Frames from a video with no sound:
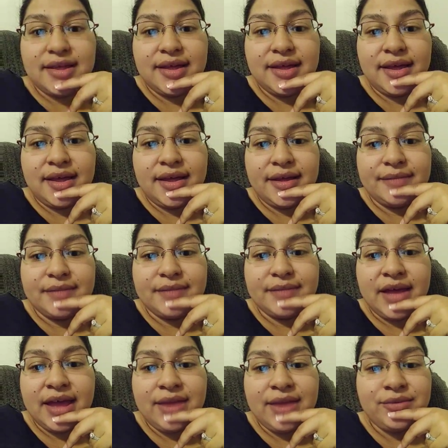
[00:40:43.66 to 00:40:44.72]

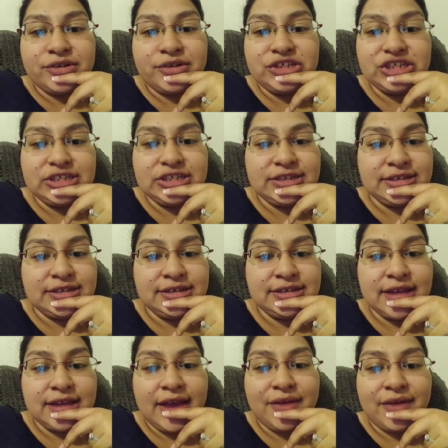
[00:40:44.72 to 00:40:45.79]
Hi Roisin,
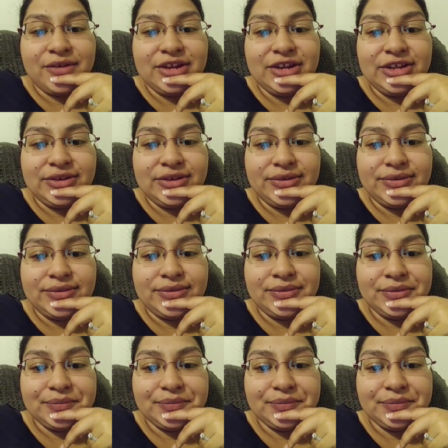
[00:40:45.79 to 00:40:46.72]
how are you?